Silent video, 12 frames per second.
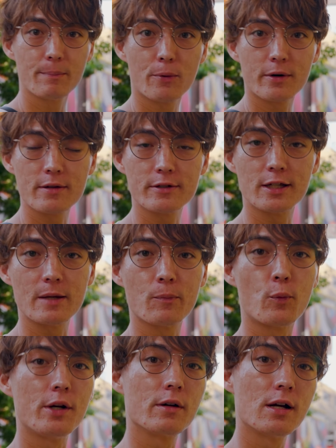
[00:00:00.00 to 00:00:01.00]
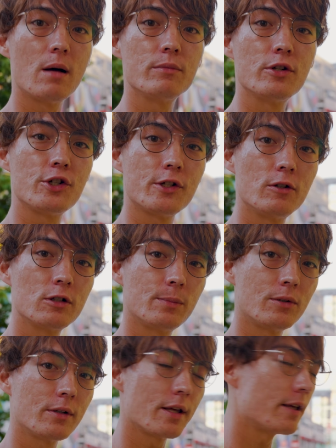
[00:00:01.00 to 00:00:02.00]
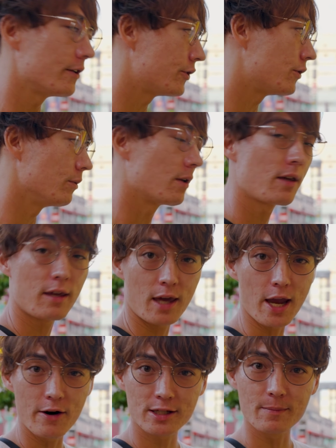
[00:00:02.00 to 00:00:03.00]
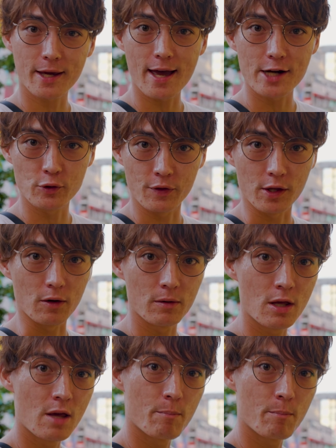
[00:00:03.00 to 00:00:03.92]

important tip when you come to Shin-Okubo is to carry some cash with you.